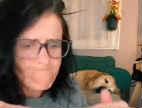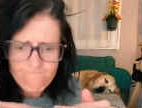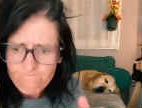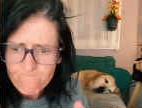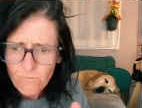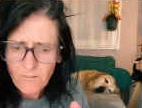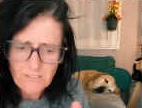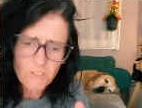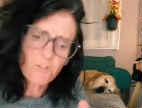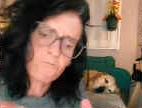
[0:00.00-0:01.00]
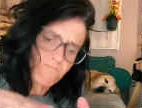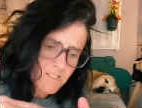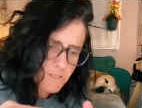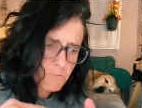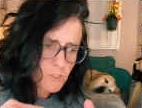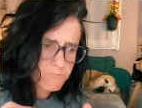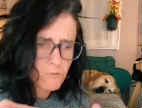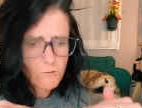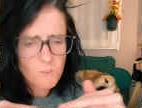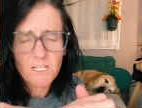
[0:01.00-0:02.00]
if I just do this much
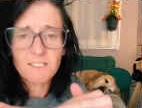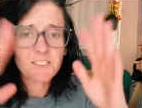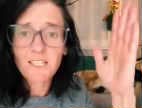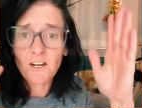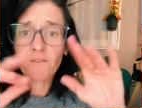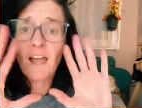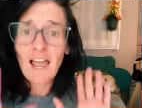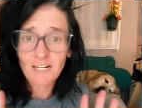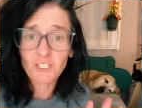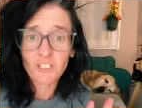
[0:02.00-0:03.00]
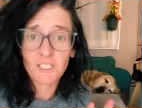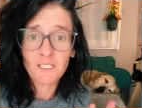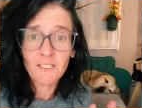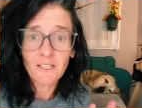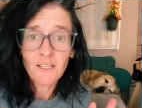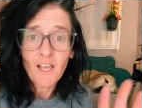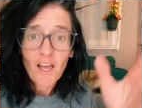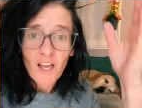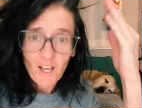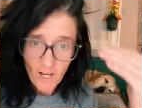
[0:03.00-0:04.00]
more, uh, instead of actually
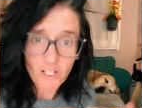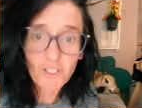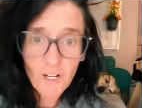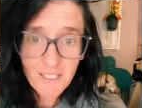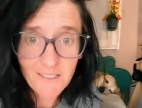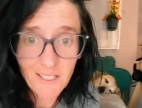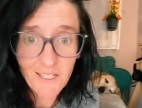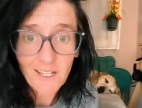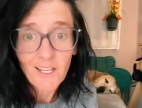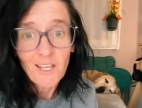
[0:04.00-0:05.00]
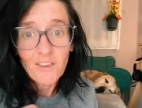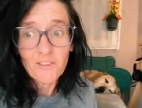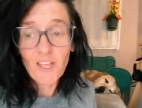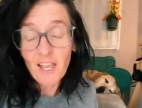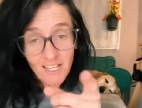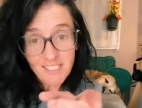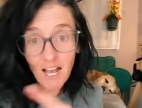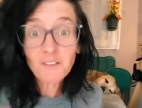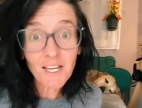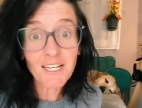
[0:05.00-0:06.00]
addressing it
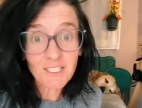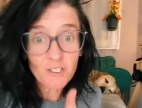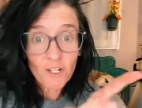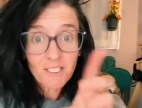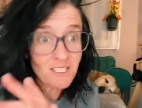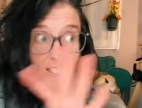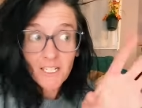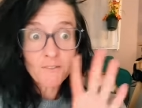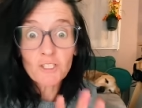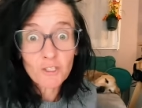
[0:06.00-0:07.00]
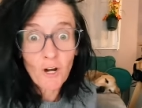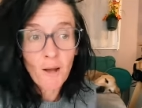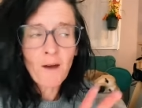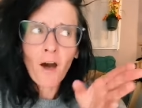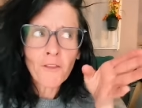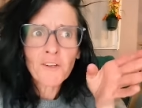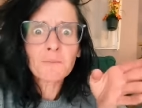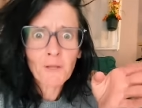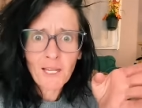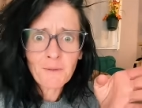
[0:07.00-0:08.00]
sounds like he's addressing any of his trauma, although he's
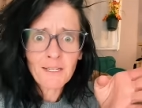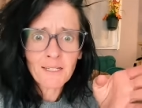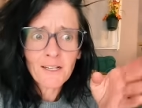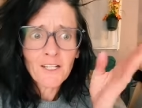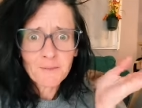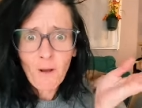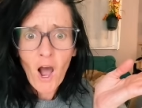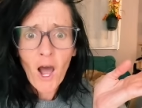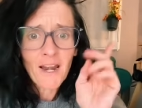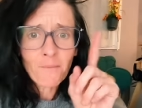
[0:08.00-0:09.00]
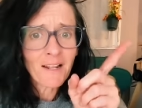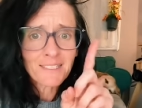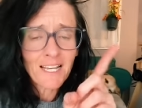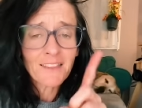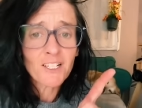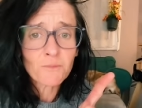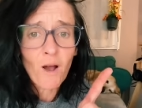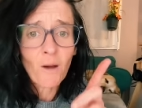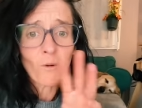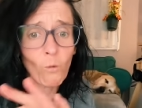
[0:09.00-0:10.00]
blaming his mom. And I'm not saying that his
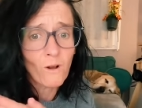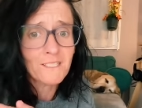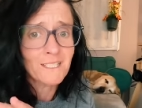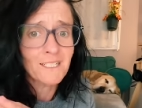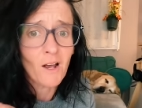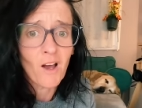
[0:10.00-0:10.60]
mom wasn't